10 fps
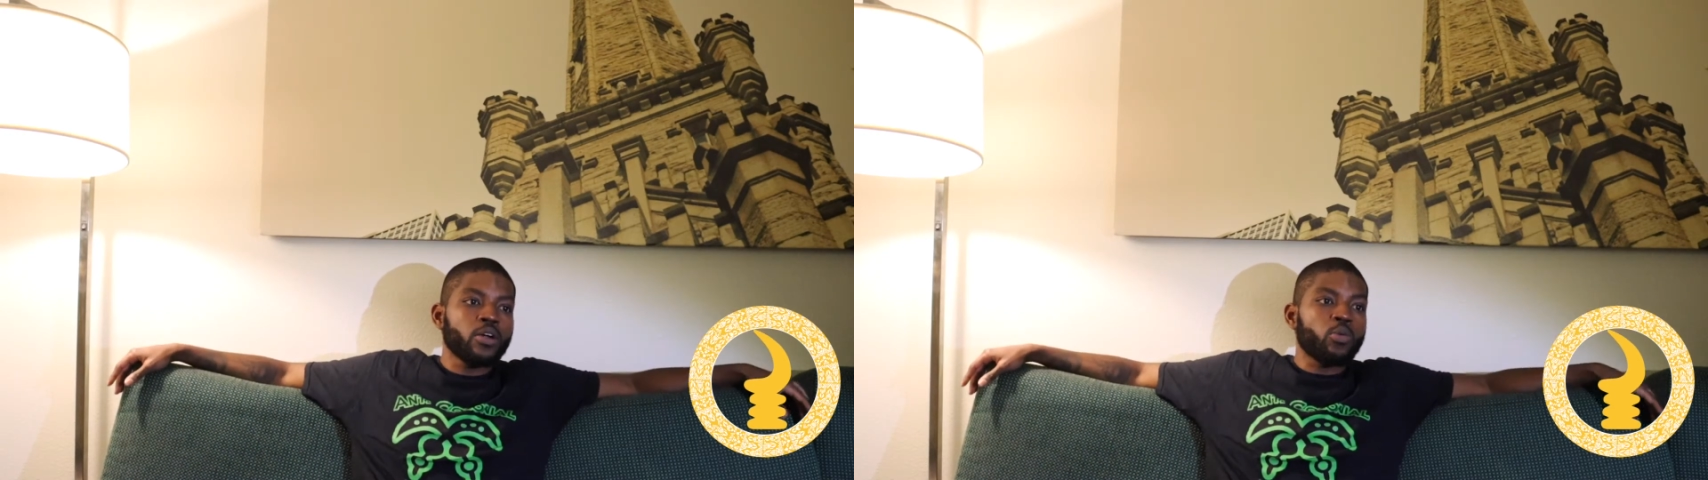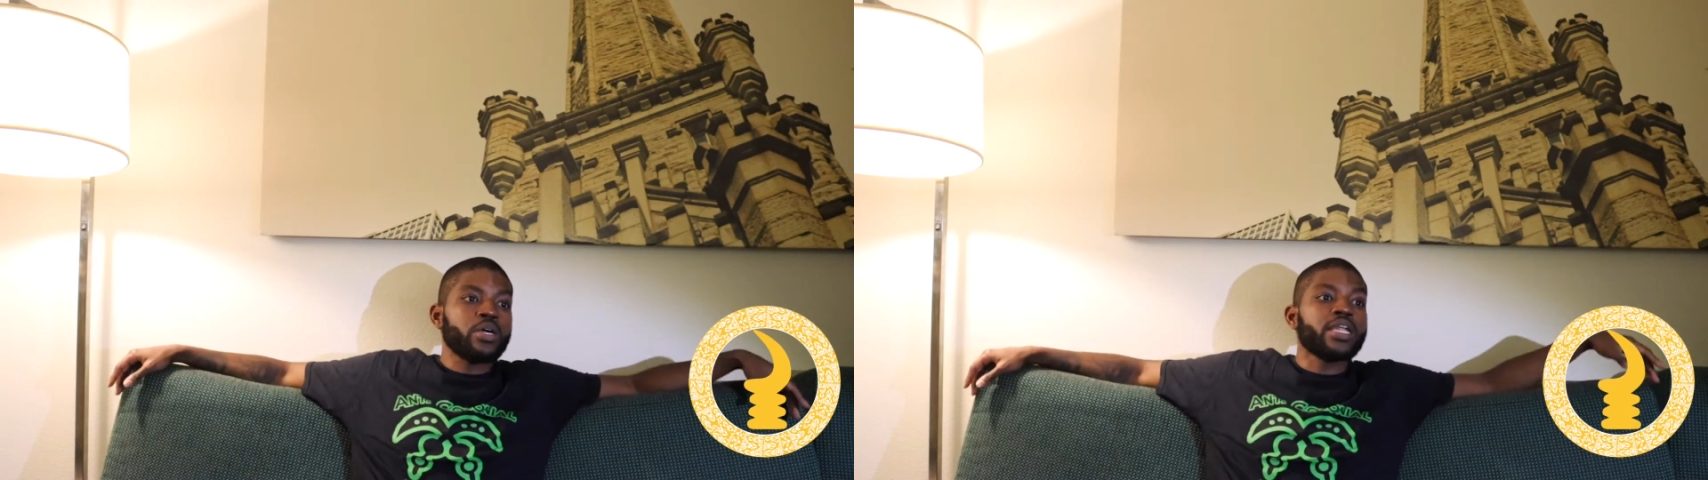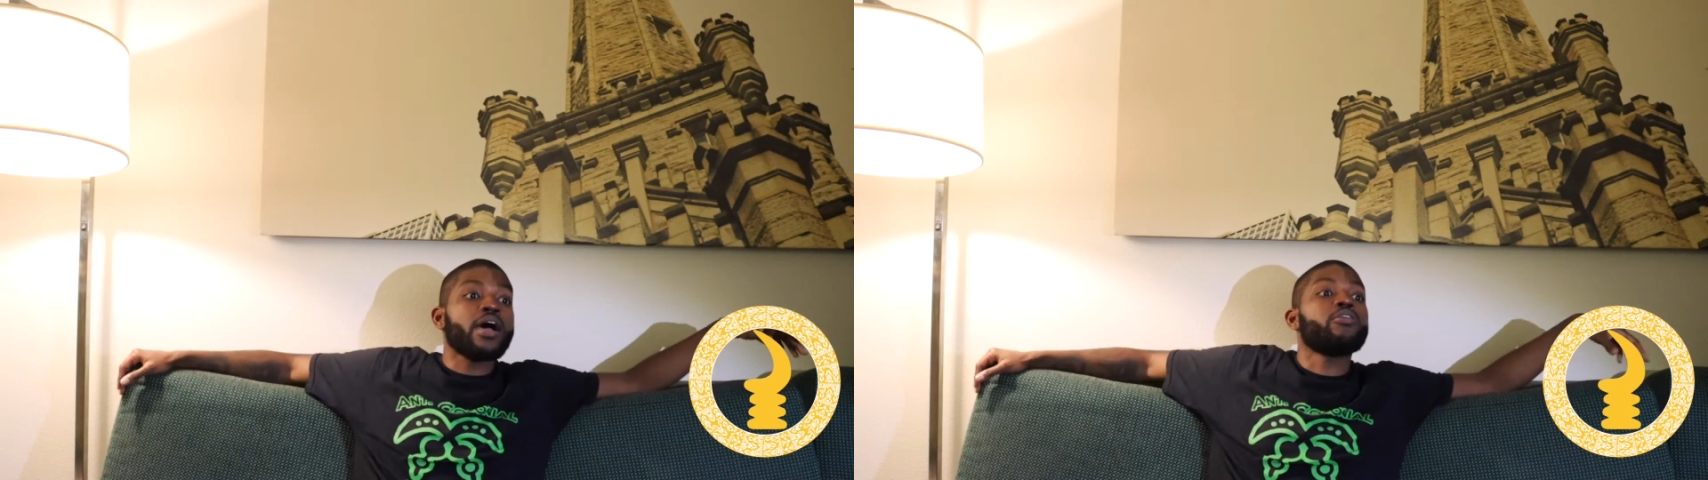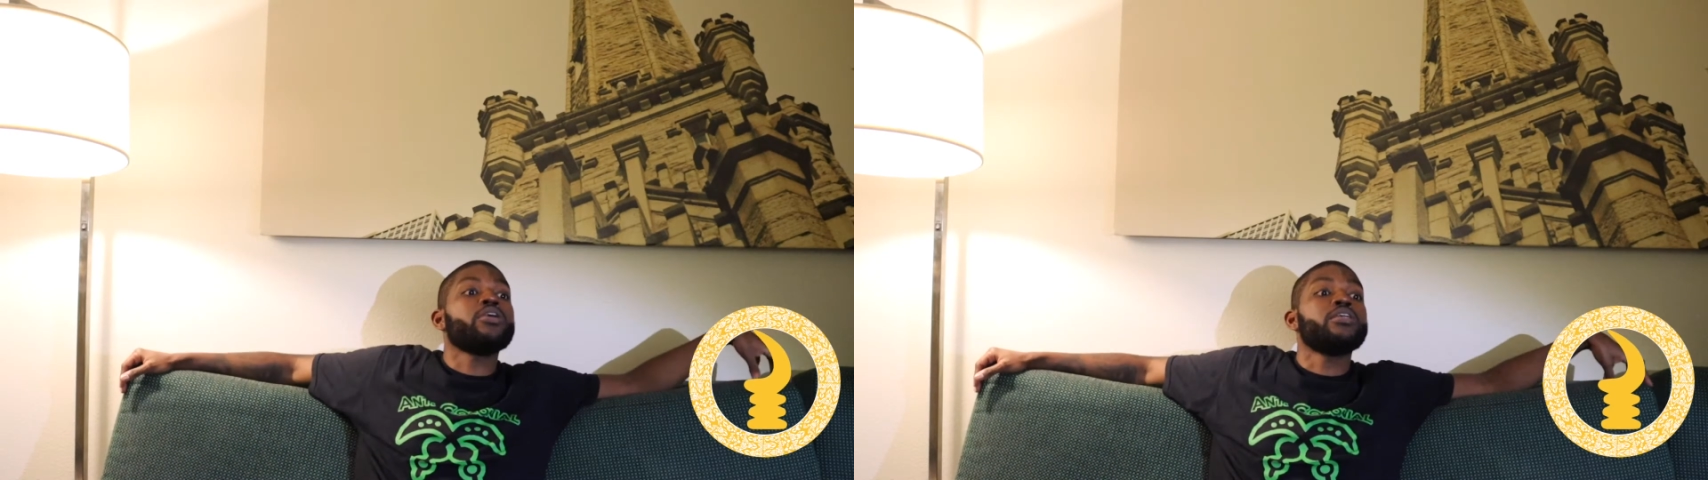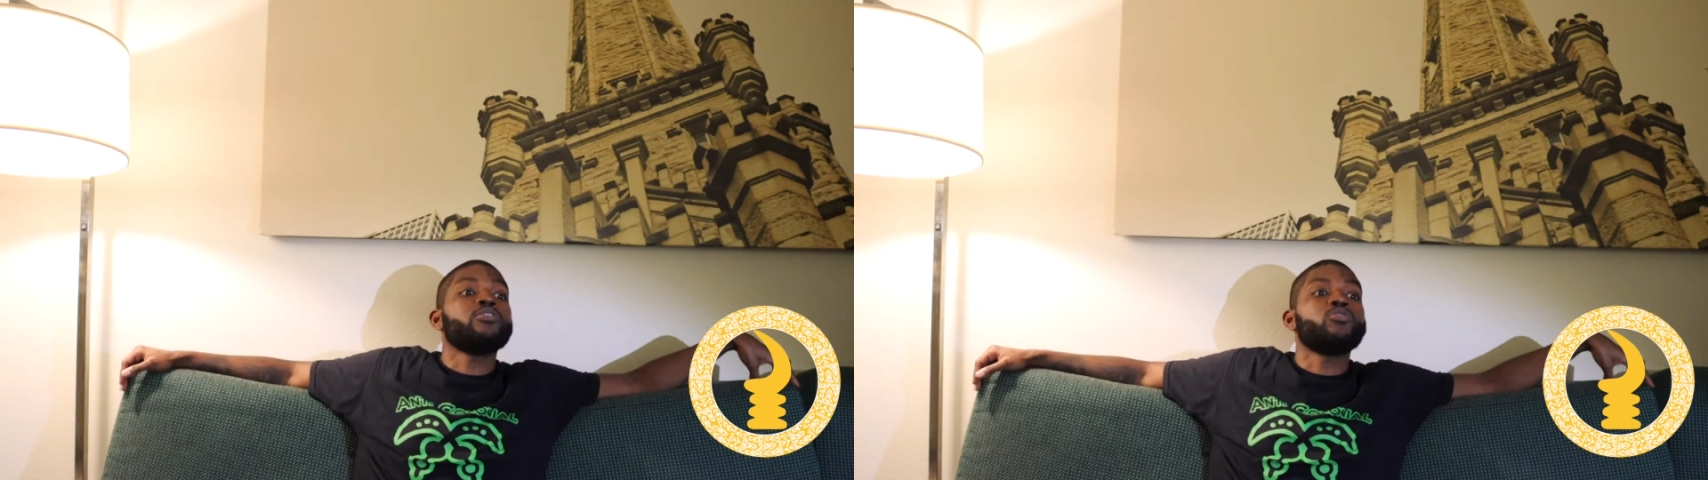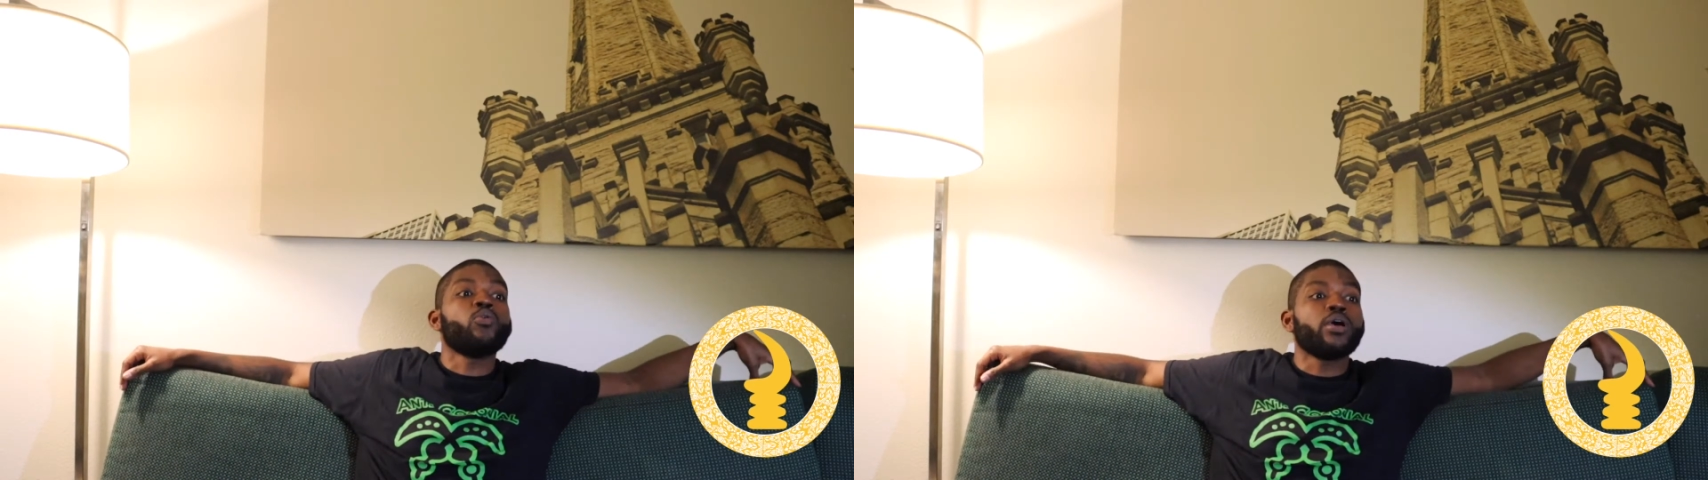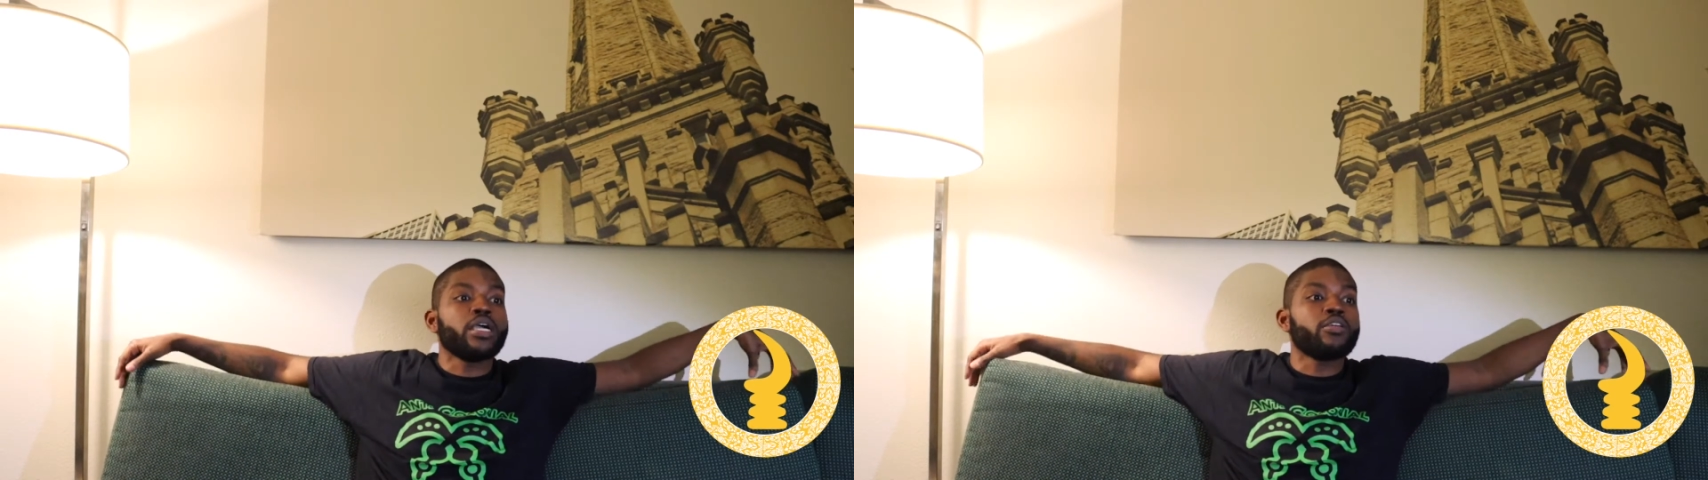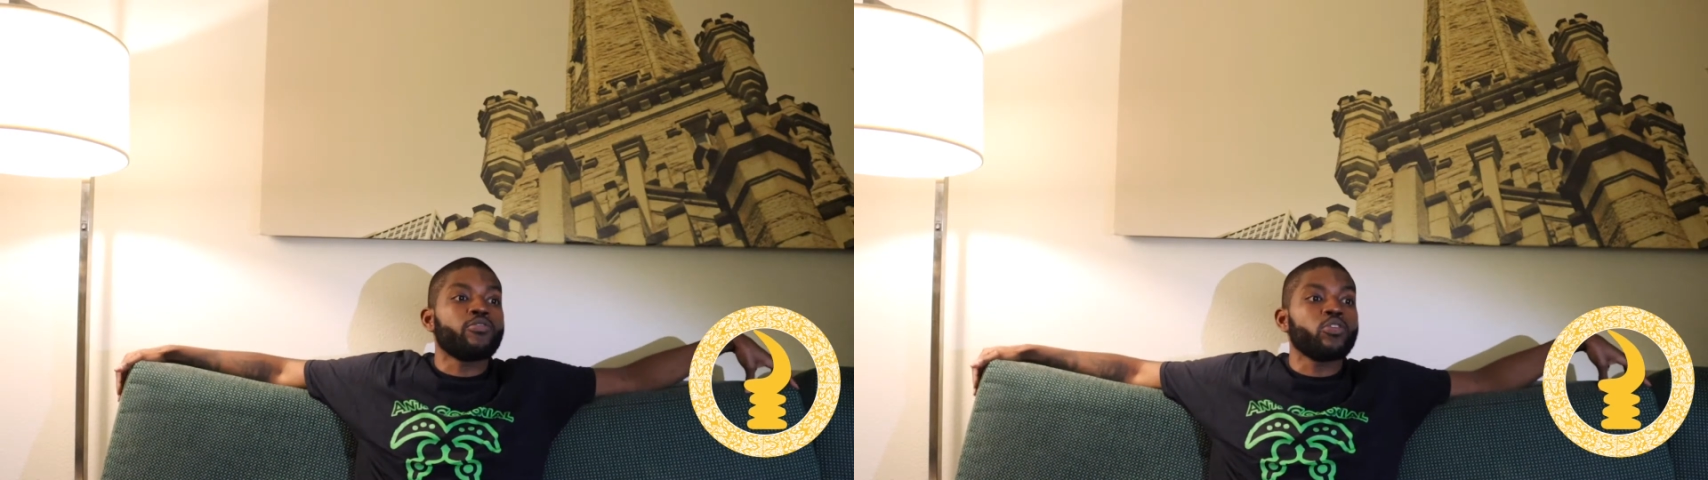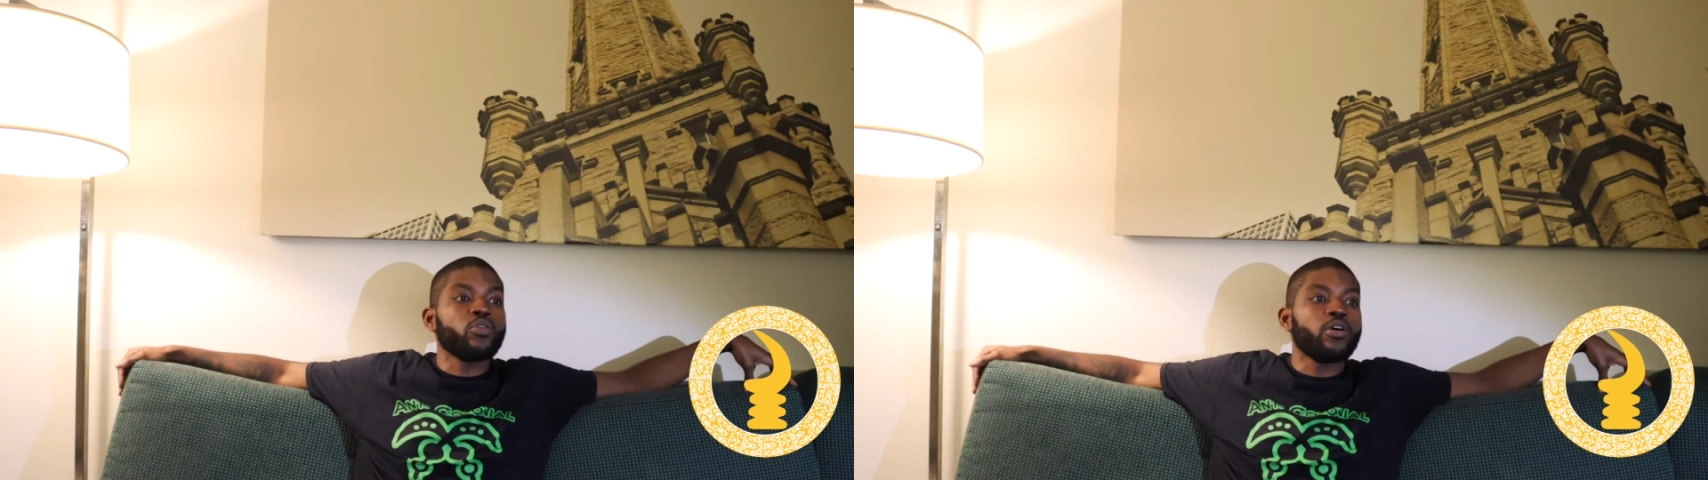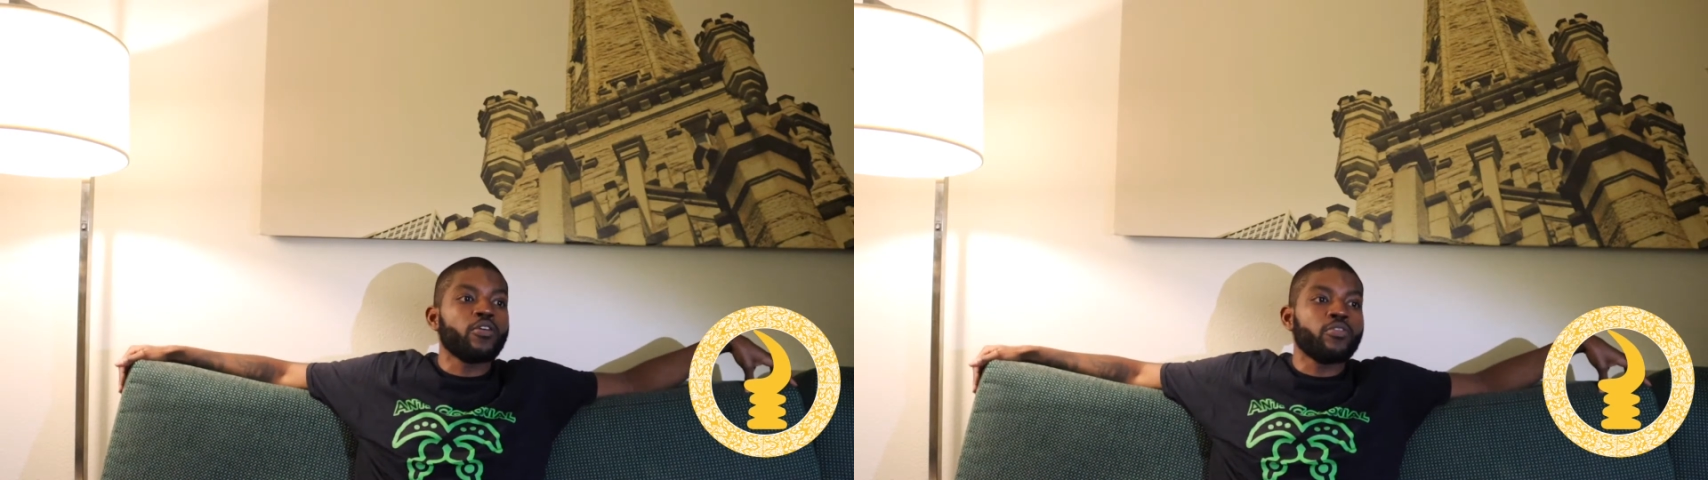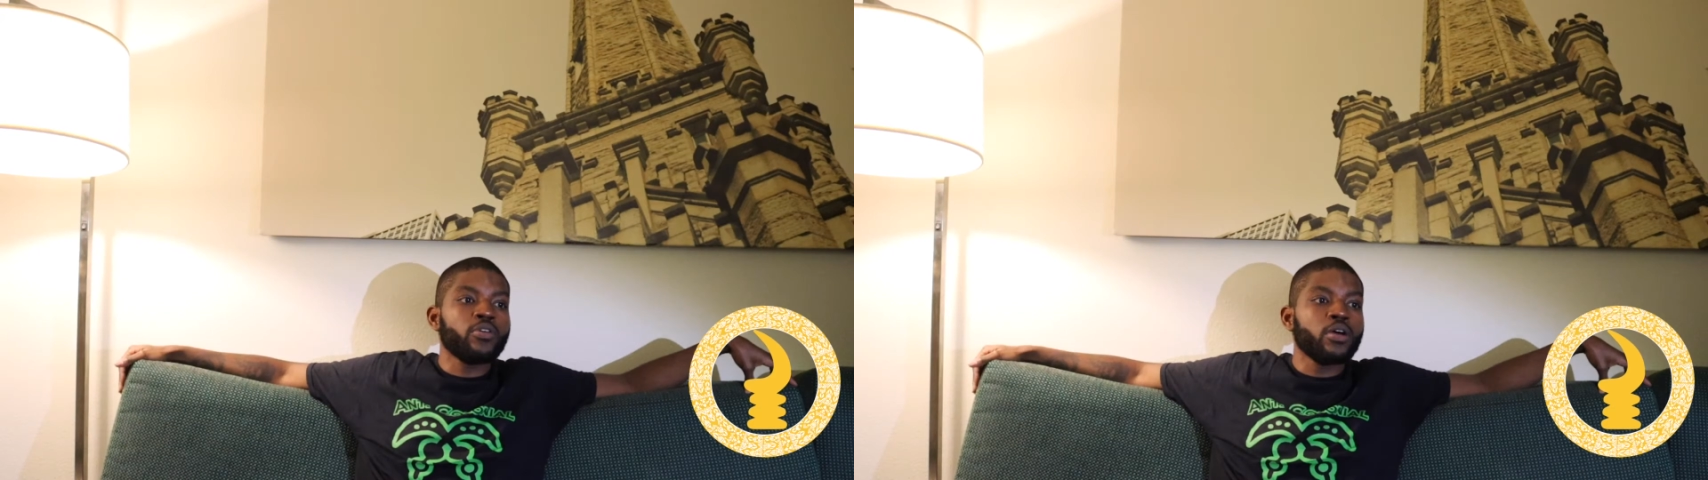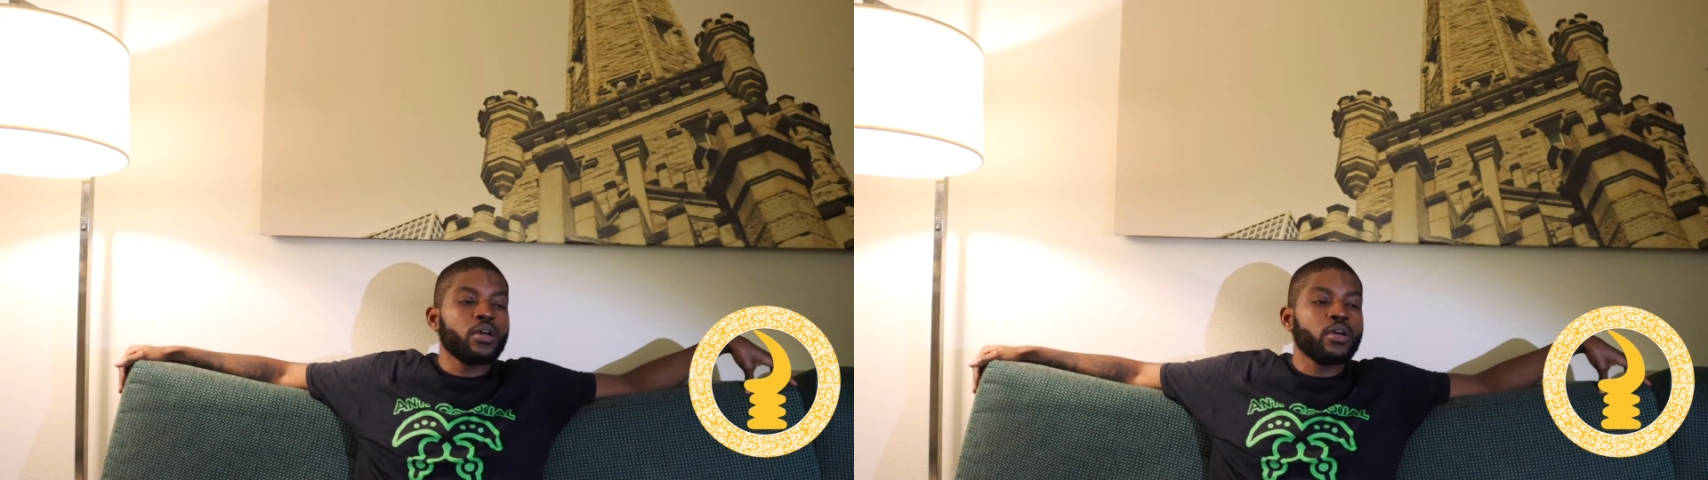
Well, now he's doing interview of